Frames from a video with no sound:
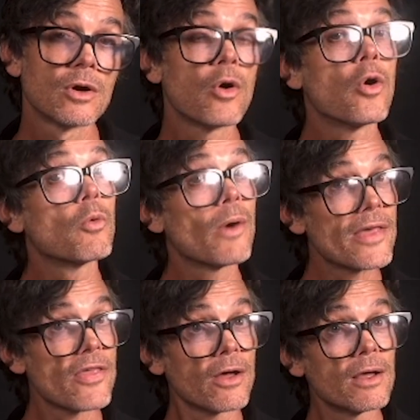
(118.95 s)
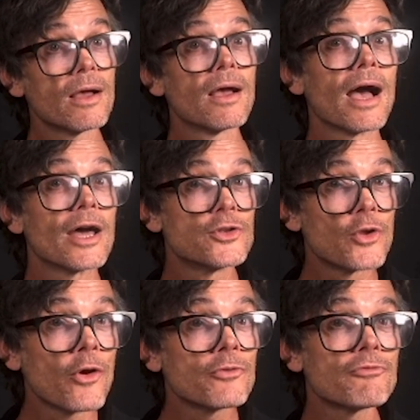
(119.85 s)
or whether a
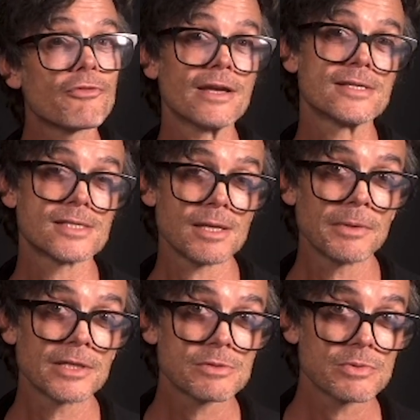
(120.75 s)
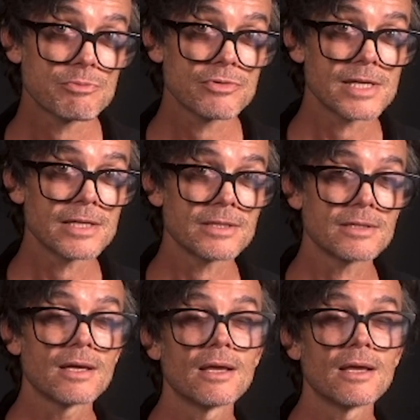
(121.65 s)
non-face stimulus was presented,